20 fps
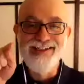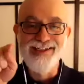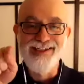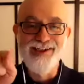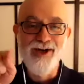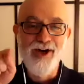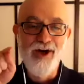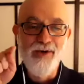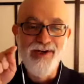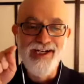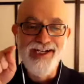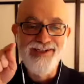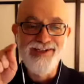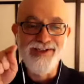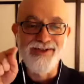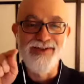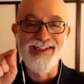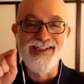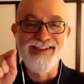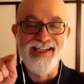go
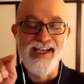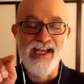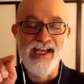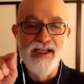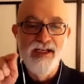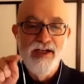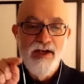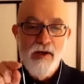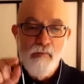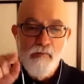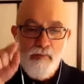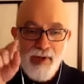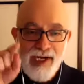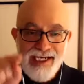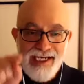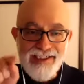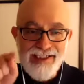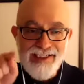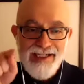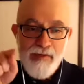into and say,
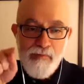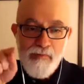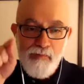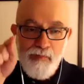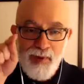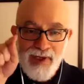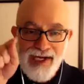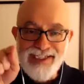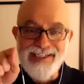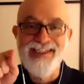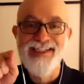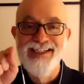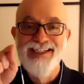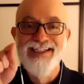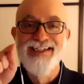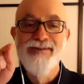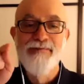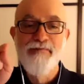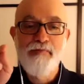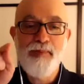but, but,
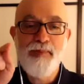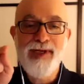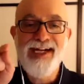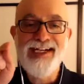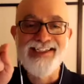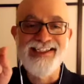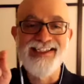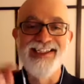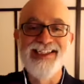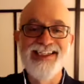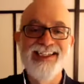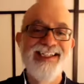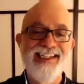but.